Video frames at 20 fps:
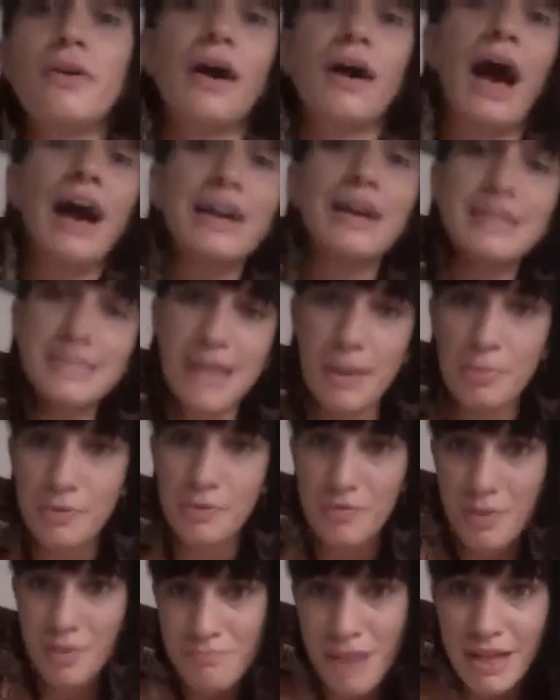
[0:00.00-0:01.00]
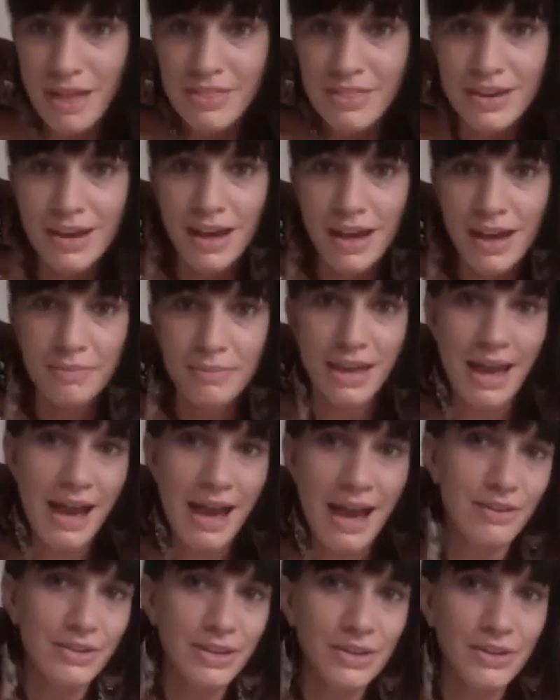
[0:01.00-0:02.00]
archetype of the mother coming
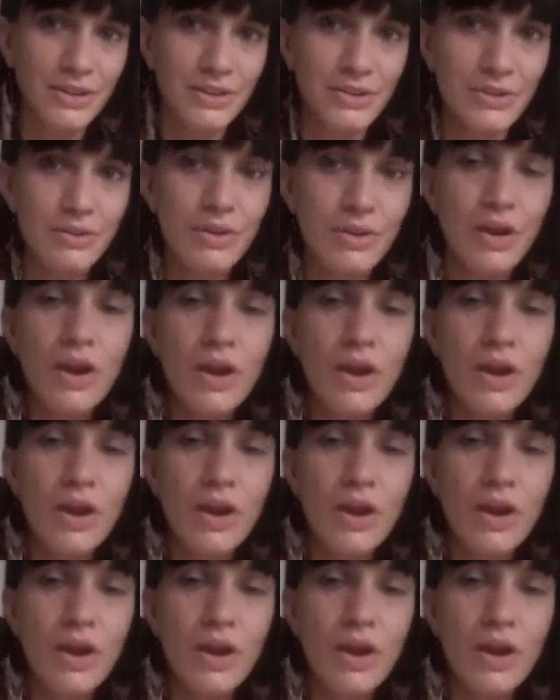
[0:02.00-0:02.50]
out in you.